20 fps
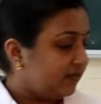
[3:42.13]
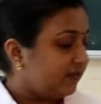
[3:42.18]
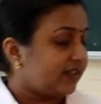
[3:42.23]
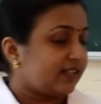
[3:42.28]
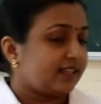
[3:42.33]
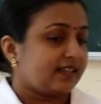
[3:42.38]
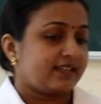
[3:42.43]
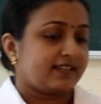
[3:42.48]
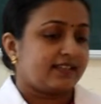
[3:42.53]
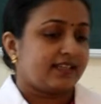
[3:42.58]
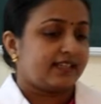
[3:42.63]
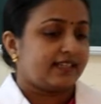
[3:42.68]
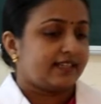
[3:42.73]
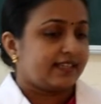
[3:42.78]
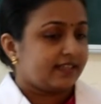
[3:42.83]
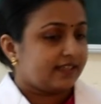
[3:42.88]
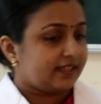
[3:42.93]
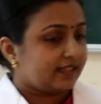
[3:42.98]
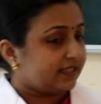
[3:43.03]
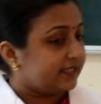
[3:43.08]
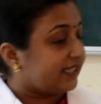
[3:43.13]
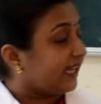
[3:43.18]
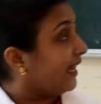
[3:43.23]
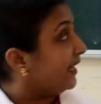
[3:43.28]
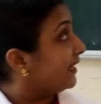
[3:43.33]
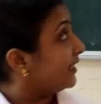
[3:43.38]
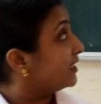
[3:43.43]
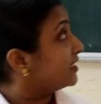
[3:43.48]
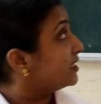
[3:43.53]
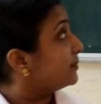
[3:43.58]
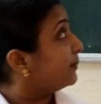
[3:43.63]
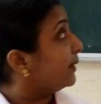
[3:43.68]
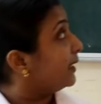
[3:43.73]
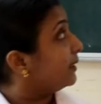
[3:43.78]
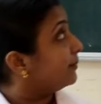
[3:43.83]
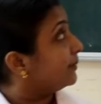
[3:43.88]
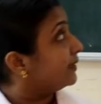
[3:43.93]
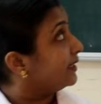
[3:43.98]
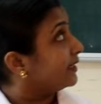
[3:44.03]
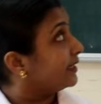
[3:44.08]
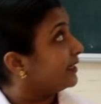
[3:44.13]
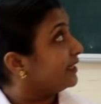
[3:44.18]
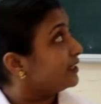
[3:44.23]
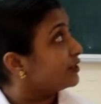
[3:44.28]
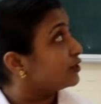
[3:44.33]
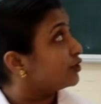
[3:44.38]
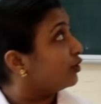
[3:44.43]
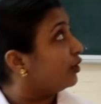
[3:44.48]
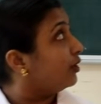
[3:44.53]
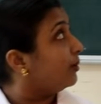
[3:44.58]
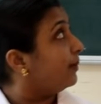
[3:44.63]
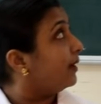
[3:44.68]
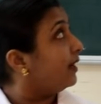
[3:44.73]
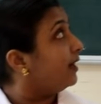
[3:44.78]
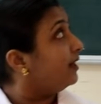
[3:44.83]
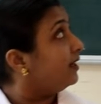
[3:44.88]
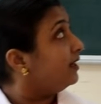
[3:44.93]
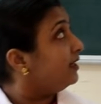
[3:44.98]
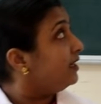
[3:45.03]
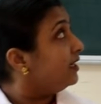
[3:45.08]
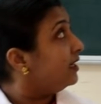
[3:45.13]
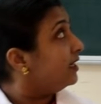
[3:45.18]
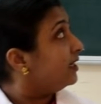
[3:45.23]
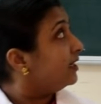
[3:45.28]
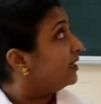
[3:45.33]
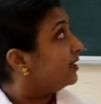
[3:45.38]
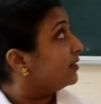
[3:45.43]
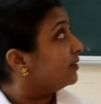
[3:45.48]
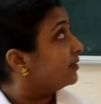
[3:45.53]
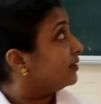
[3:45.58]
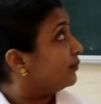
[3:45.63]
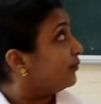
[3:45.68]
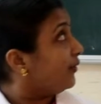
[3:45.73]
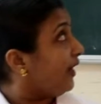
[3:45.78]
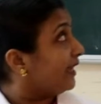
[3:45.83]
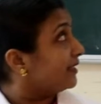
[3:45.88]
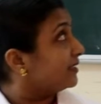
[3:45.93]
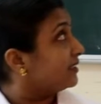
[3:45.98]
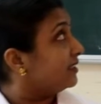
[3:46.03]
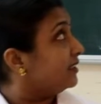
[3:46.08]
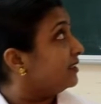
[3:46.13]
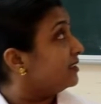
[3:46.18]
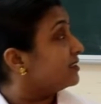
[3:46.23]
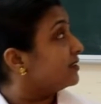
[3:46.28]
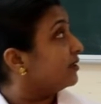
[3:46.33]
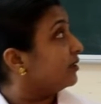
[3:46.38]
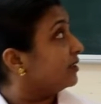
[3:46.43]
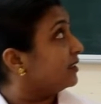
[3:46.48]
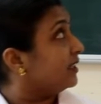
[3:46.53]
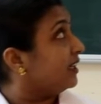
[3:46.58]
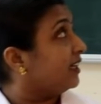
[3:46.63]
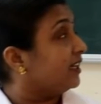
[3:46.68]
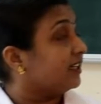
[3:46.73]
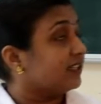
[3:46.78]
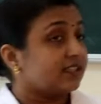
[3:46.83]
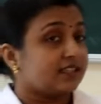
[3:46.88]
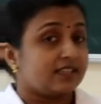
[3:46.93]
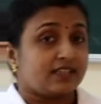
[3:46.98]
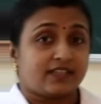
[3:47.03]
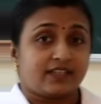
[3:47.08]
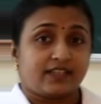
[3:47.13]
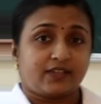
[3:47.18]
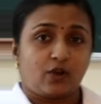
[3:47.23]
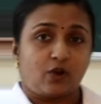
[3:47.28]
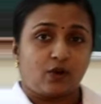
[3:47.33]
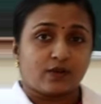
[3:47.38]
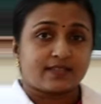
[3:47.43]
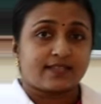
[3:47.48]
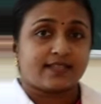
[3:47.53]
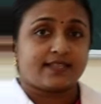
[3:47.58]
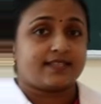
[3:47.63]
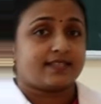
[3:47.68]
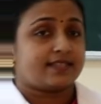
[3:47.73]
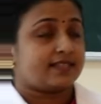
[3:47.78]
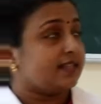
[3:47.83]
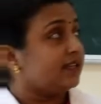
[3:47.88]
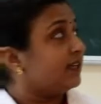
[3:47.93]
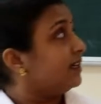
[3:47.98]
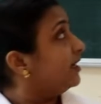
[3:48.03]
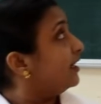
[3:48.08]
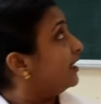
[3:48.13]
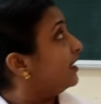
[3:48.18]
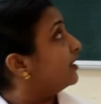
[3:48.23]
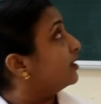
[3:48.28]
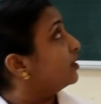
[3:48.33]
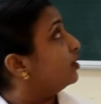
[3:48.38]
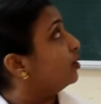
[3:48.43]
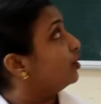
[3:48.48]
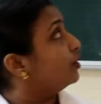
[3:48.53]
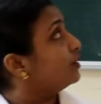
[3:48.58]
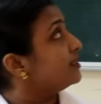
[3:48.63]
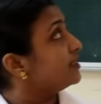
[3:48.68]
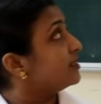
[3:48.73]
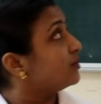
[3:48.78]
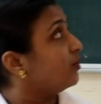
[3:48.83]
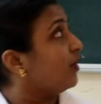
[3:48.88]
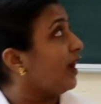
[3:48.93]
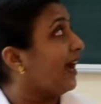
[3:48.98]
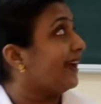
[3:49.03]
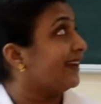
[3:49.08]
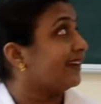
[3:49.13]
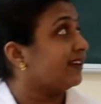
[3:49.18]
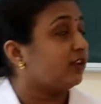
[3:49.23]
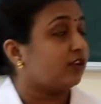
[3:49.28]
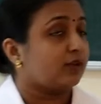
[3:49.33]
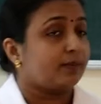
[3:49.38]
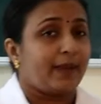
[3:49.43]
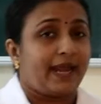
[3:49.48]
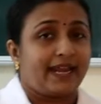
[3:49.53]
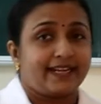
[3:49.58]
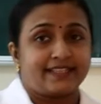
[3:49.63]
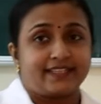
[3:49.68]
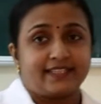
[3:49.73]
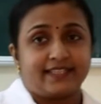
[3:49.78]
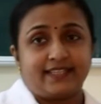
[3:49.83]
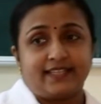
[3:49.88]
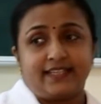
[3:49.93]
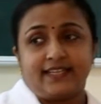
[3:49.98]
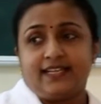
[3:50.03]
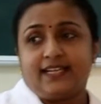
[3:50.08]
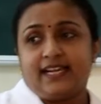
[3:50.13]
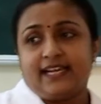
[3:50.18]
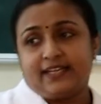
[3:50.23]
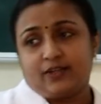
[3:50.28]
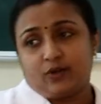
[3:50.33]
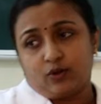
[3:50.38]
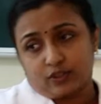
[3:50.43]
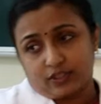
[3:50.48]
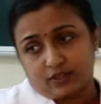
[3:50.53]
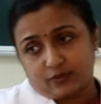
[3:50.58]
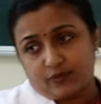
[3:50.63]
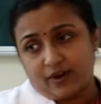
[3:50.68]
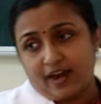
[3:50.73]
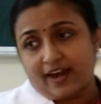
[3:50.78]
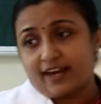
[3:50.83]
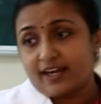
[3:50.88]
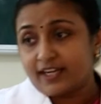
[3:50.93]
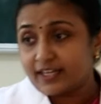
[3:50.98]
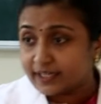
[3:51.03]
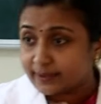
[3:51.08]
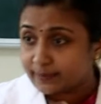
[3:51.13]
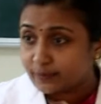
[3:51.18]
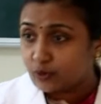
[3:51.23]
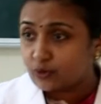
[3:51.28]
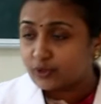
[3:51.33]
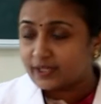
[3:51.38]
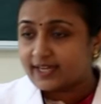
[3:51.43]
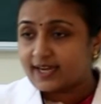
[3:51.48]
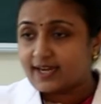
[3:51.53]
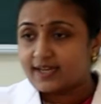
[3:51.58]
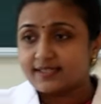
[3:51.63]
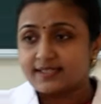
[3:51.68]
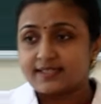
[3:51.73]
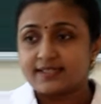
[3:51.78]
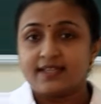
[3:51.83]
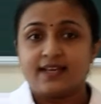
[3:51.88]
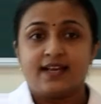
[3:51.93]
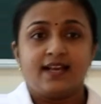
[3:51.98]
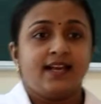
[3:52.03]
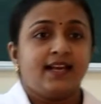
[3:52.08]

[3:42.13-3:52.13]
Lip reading: What are the direct pulmonary trauma? The factors or the causes includes viral or bacterial and or the fungal pneumonias.